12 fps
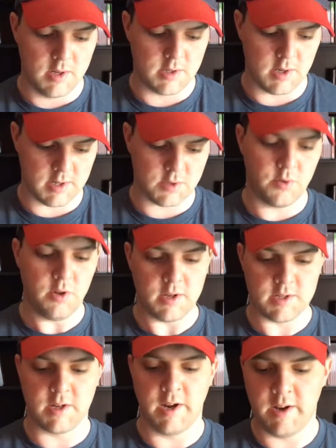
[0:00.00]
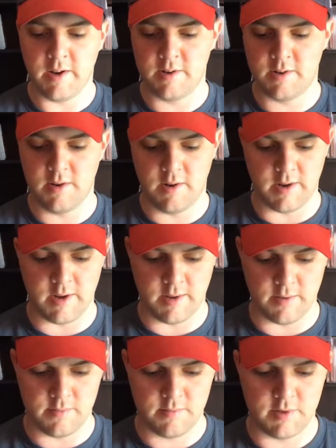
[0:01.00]
So I was real excited
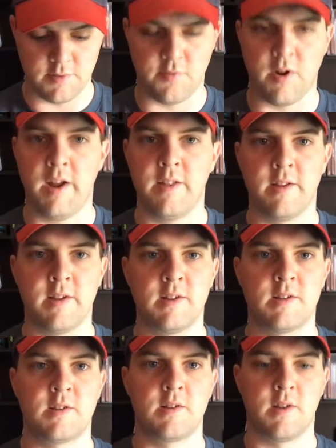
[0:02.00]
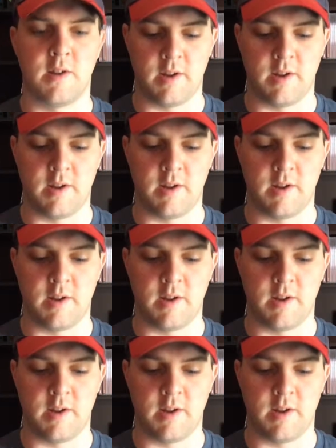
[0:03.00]
to find this